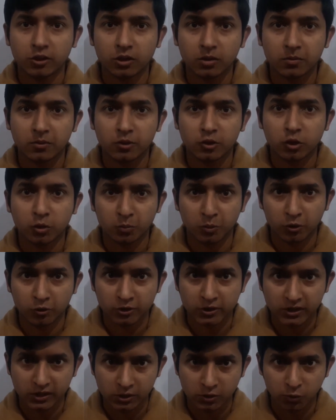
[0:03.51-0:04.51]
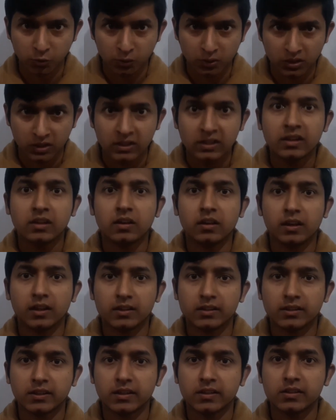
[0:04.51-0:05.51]
about topological sort. Let's
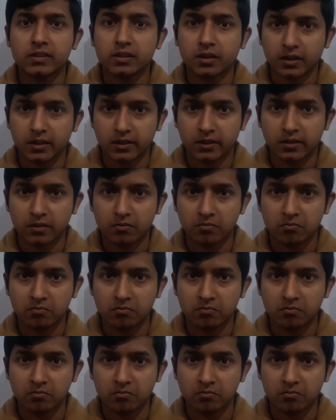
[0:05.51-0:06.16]
get started.